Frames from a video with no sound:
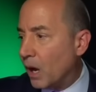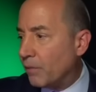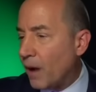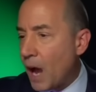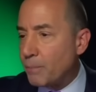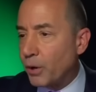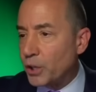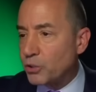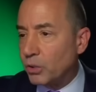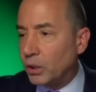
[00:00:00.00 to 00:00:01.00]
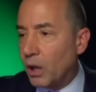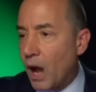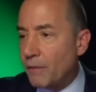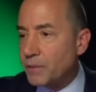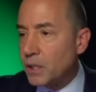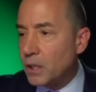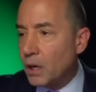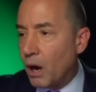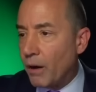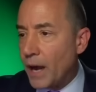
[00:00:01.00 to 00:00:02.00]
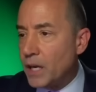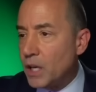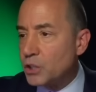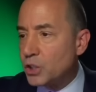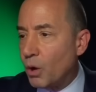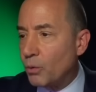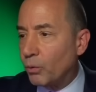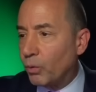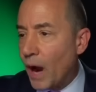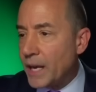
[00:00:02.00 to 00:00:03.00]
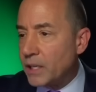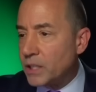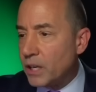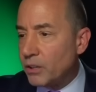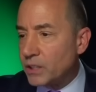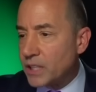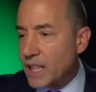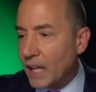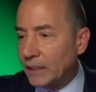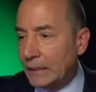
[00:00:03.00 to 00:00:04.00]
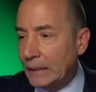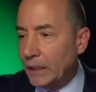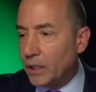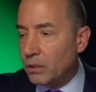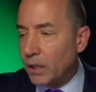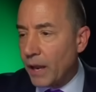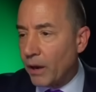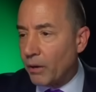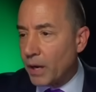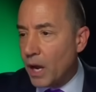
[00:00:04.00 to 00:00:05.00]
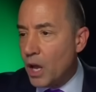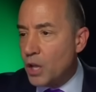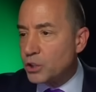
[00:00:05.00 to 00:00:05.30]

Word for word: of high pressure aloft. All right, so right in here, you see that little area?